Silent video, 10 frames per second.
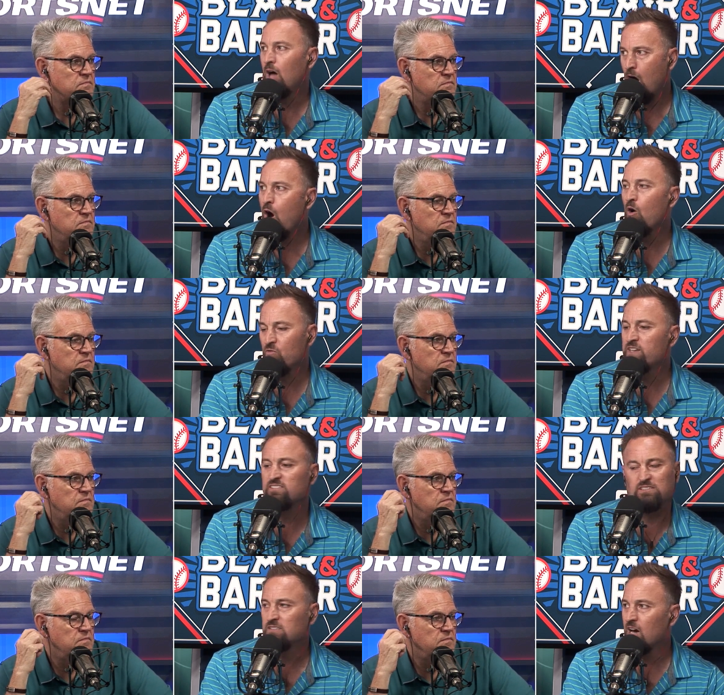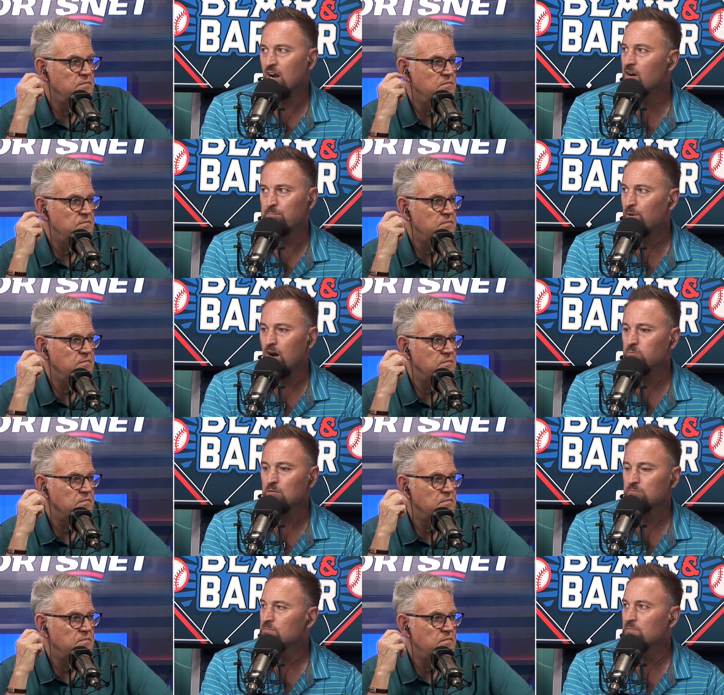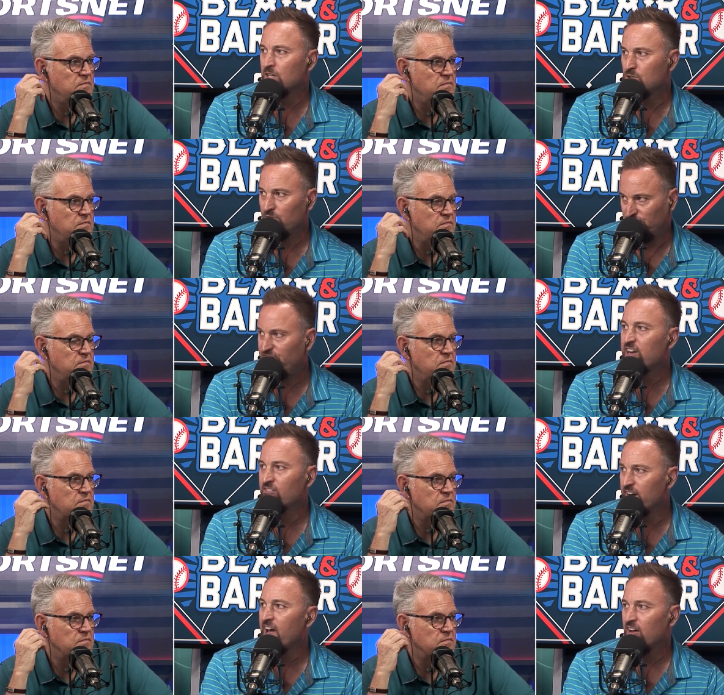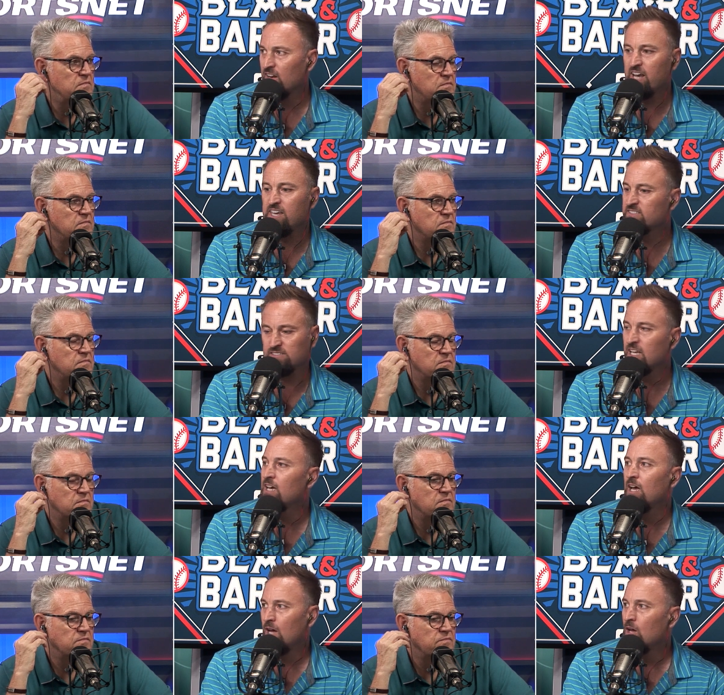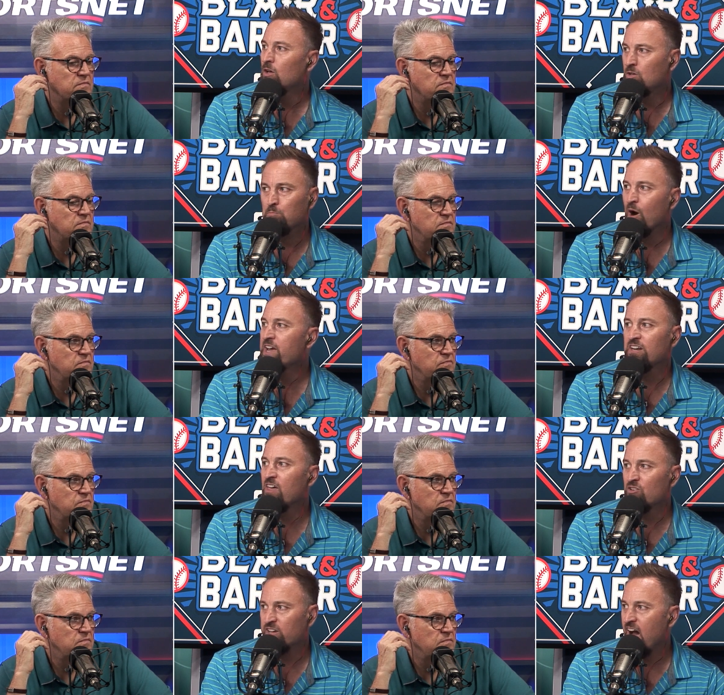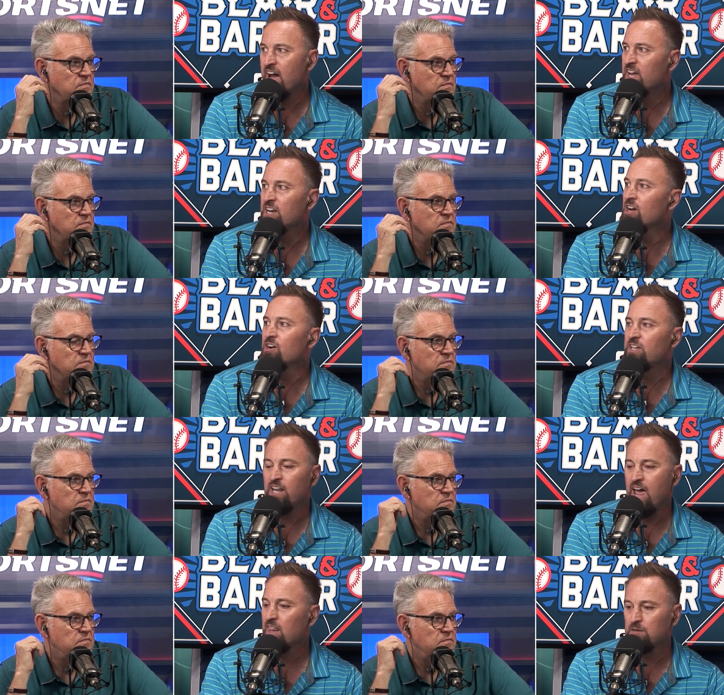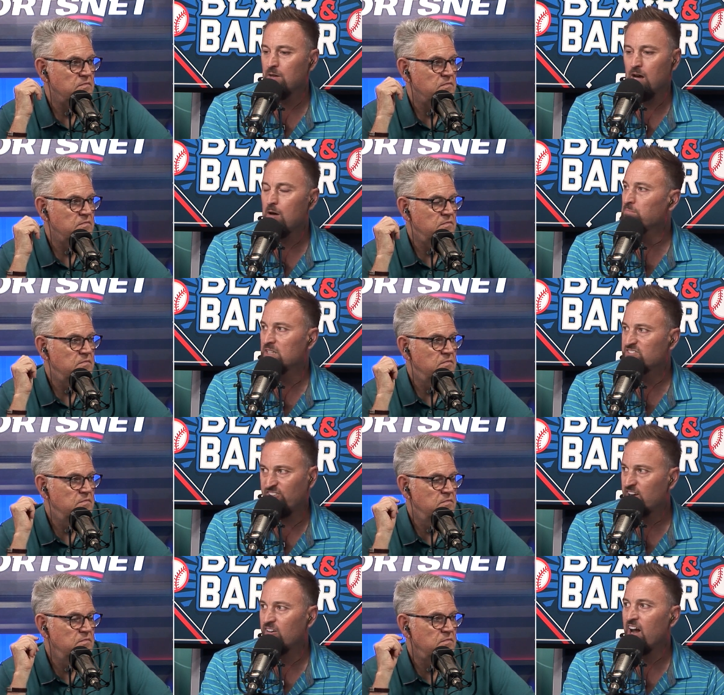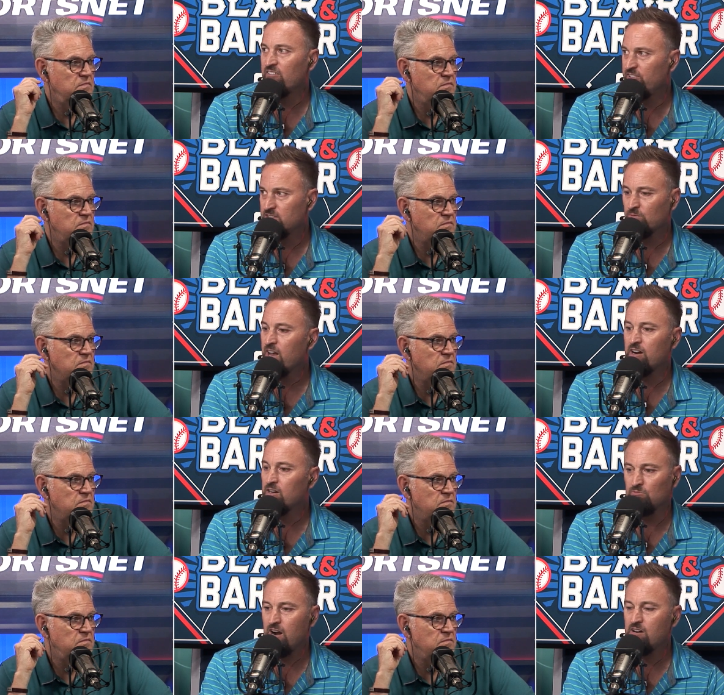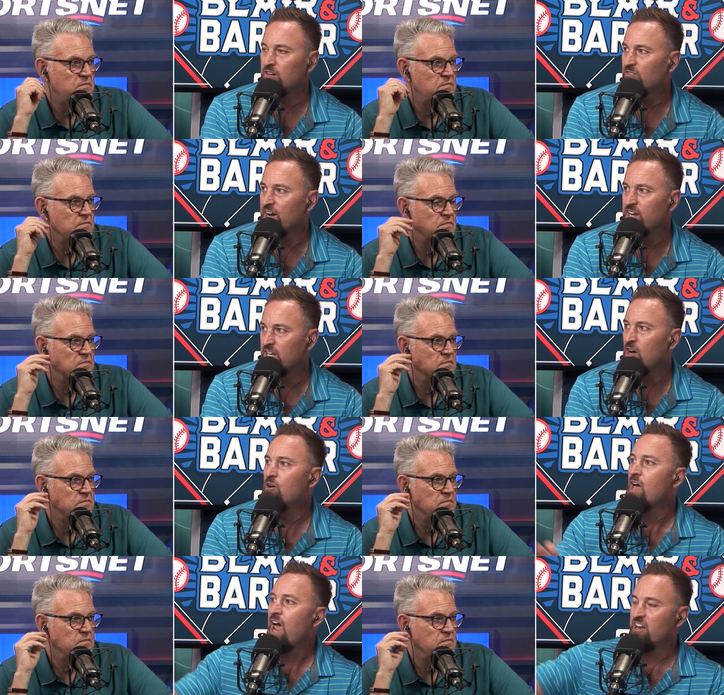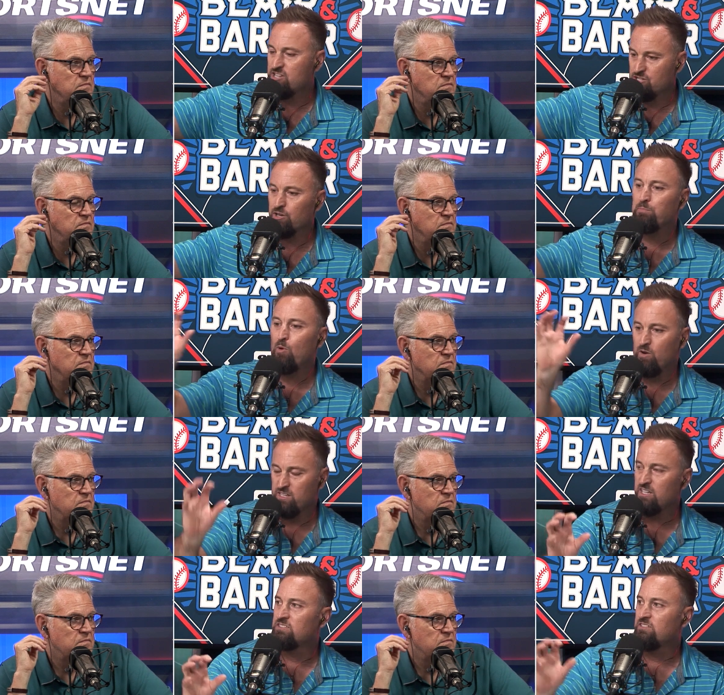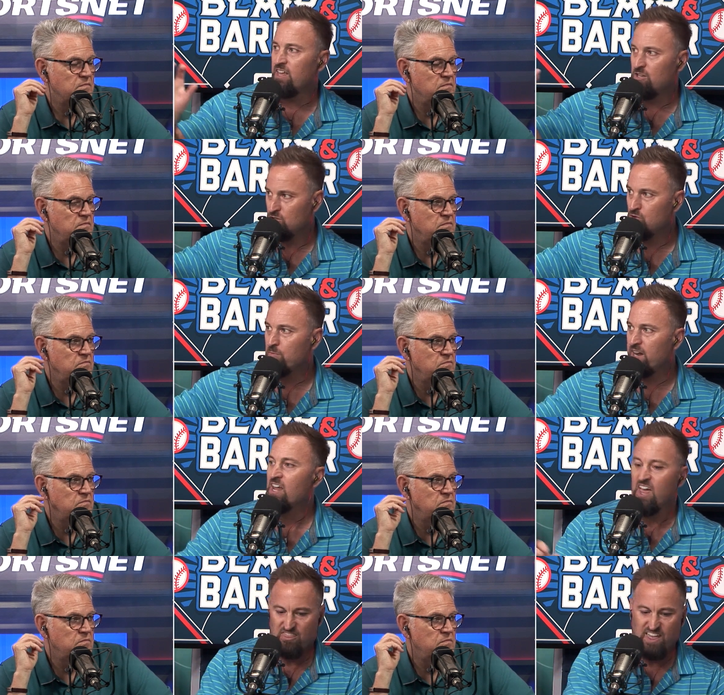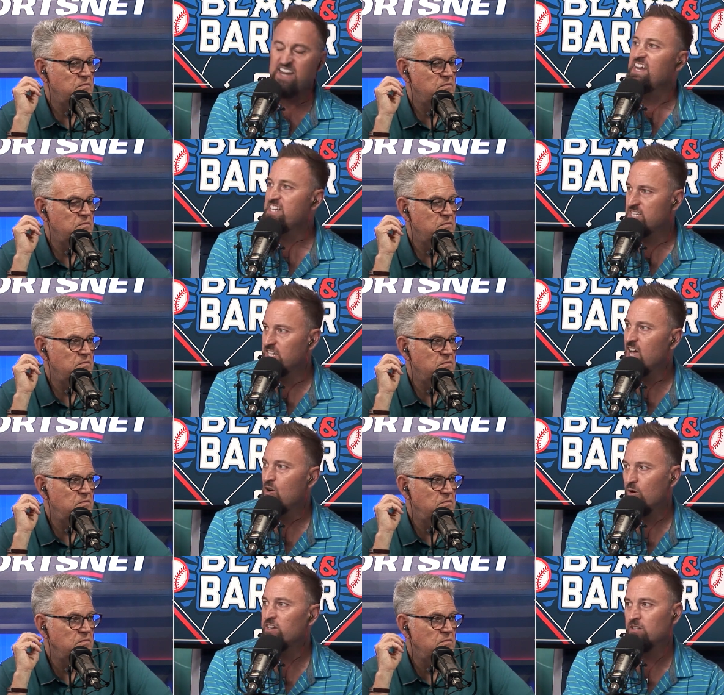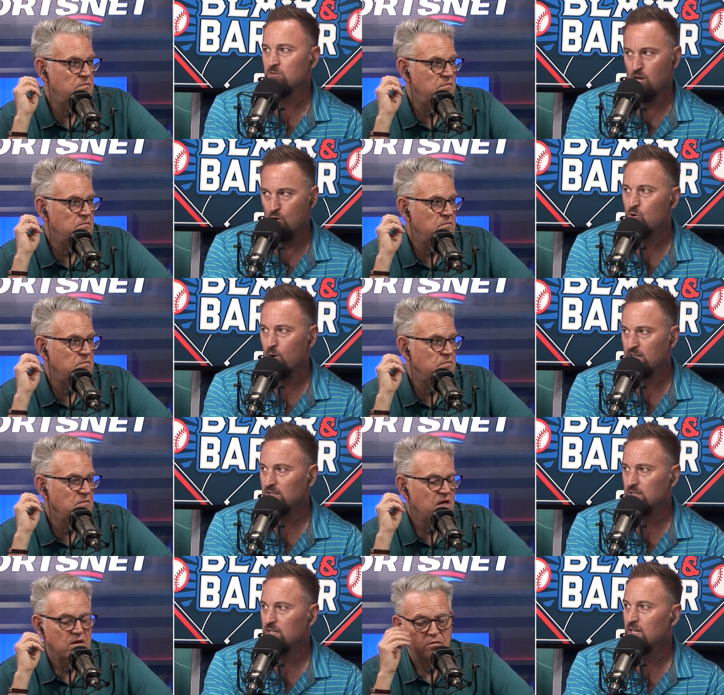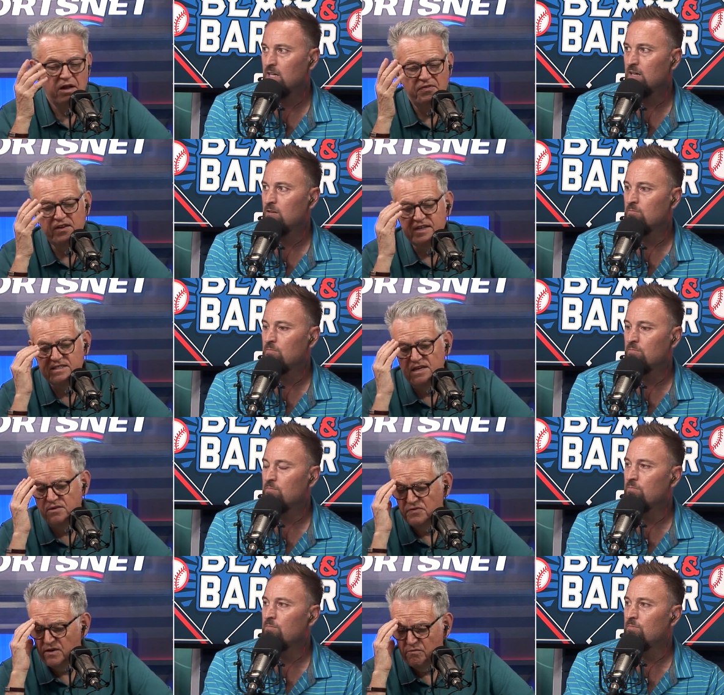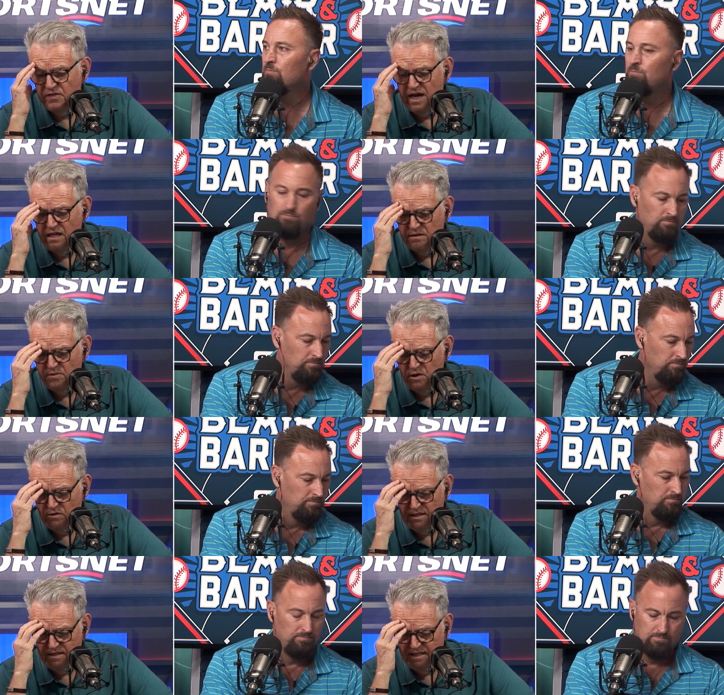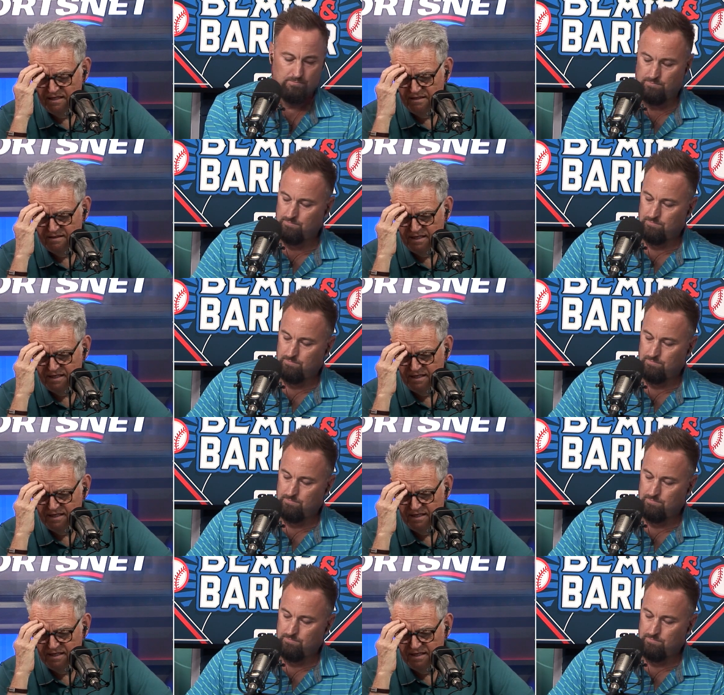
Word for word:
Speaker 1: All this is not our problem. Like you figure it out. Like it's bring another guy in here, get Alek up. Let's figure out if he's ready, raring and ready to go. And to your point yesterday, you made they need to know and know quickly. Well, I think that's the other thing with Alek
Speaker 2: Manoah is